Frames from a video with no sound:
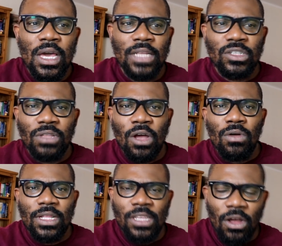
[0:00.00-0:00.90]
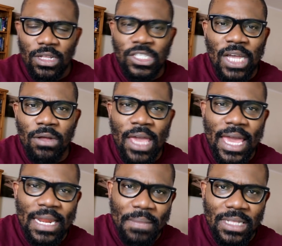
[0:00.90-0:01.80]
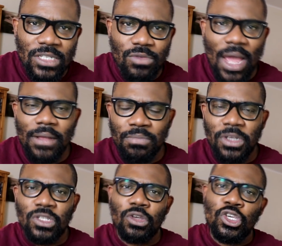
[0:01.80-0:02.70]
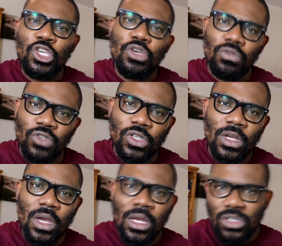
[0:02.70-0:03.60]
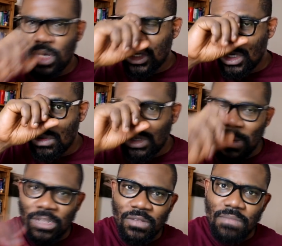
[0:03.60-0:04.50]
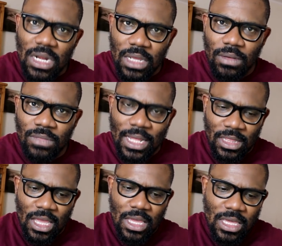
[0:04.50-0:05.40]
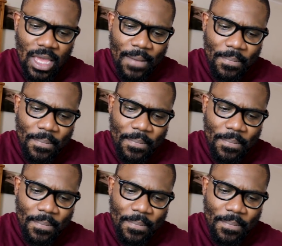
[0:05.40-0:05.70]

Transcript: and so they call it child care elements, right? But it's not huge. It's not a huge amount of money that they